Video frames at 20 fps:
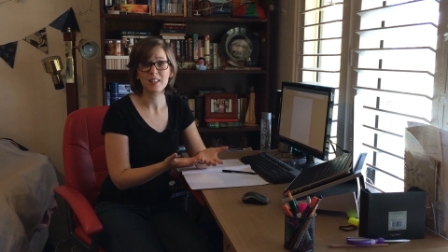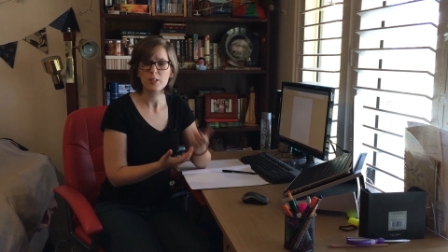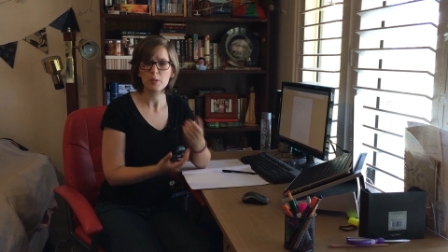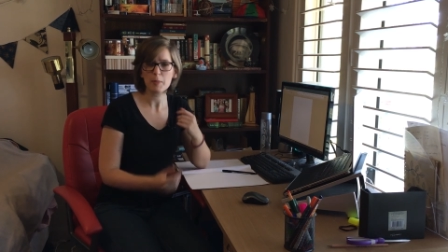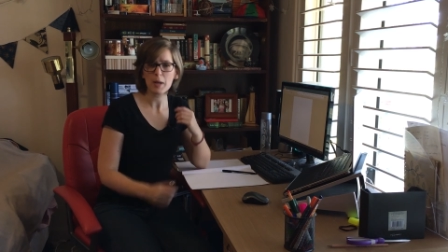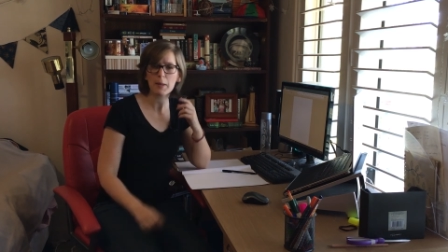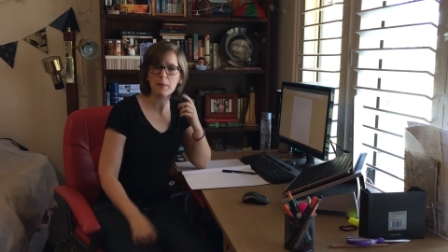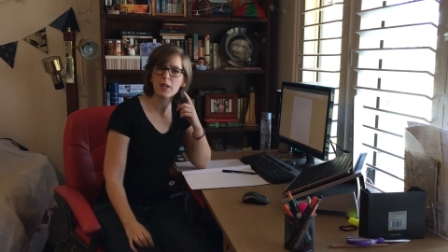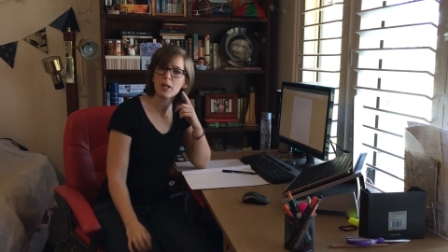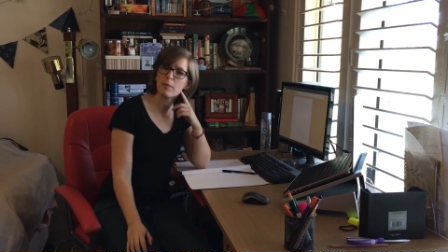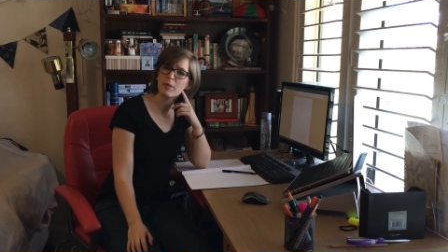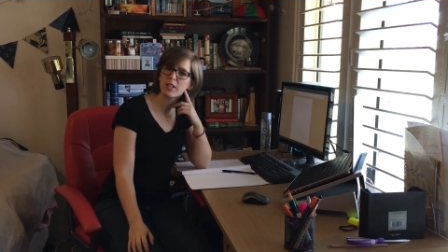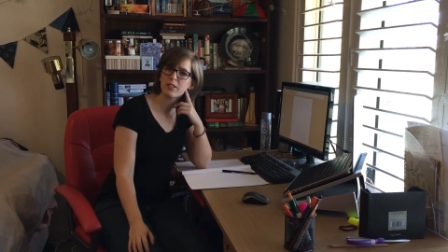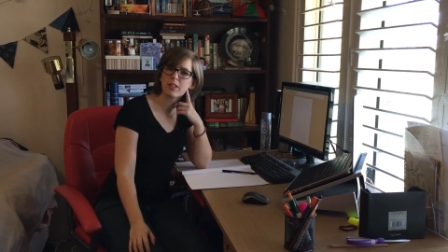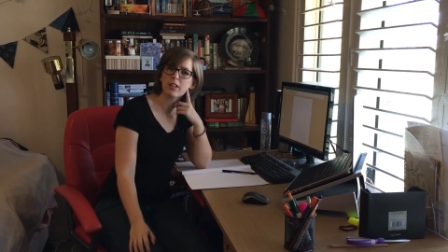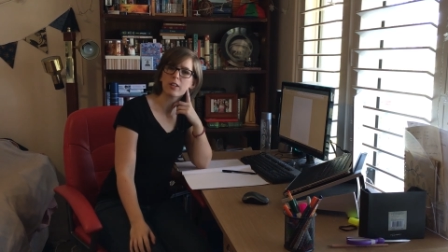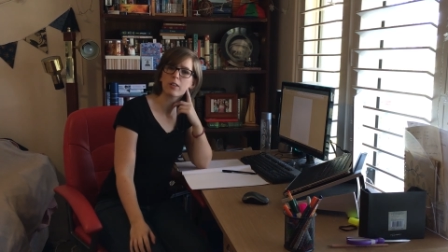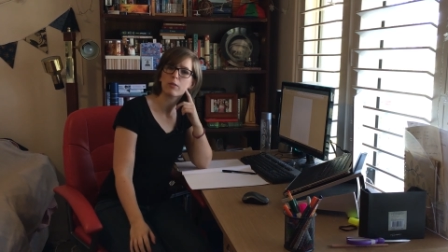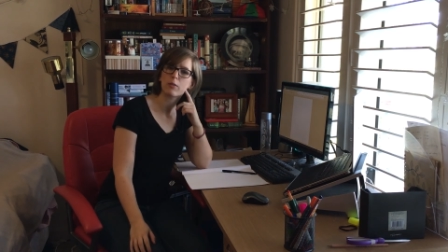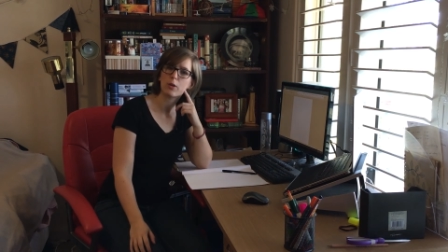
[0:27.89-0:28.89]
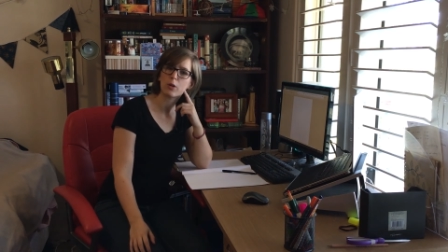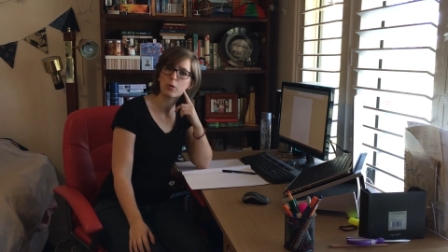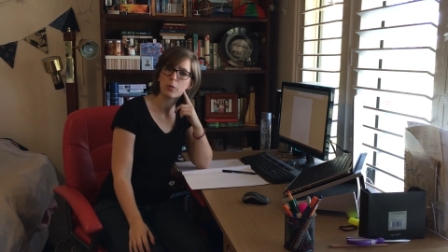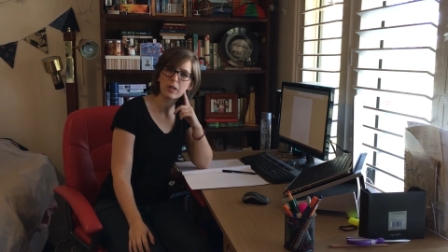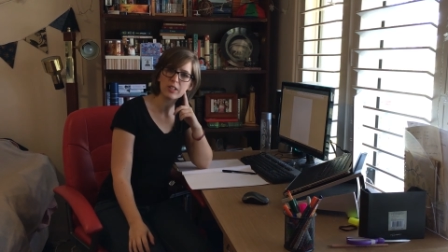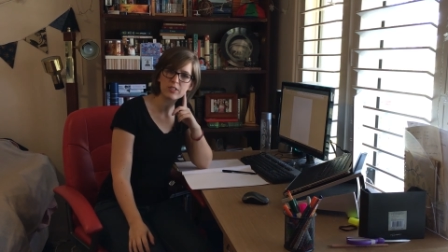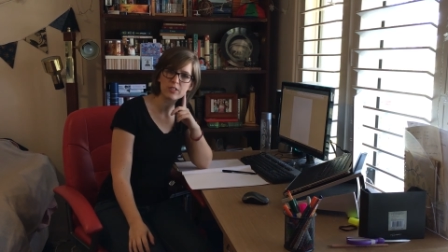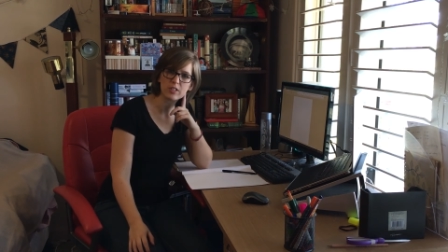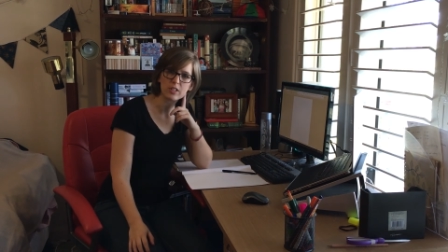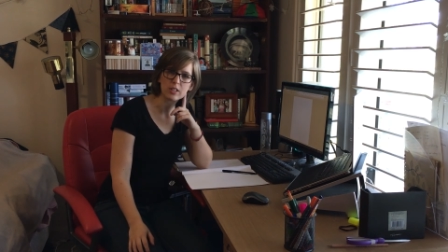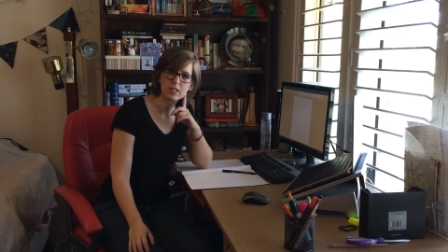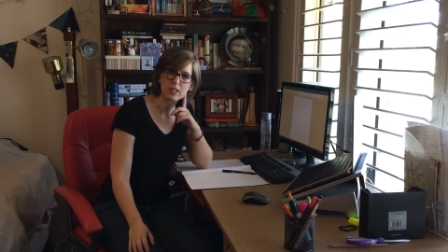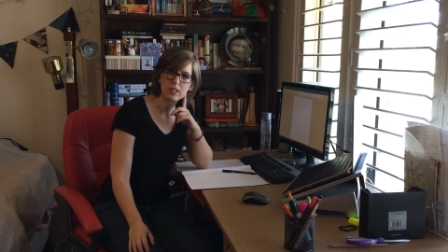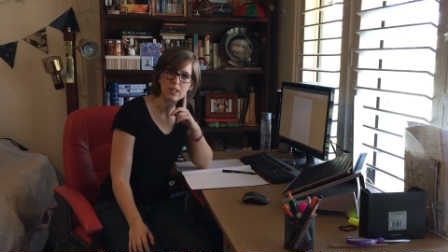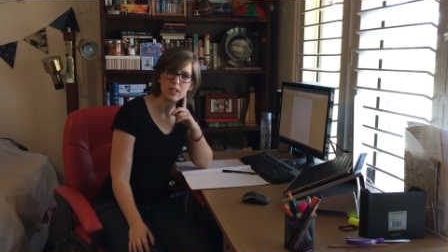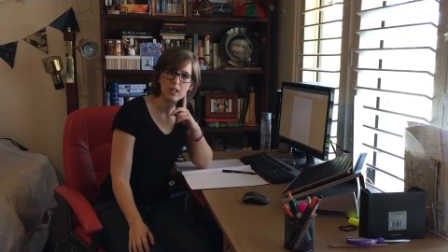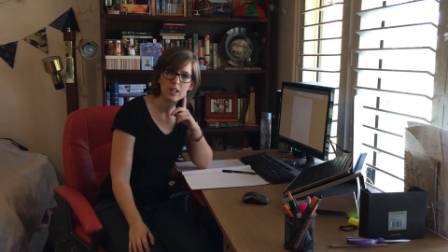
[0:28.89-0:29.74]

So maybe I'm asking the wrong question.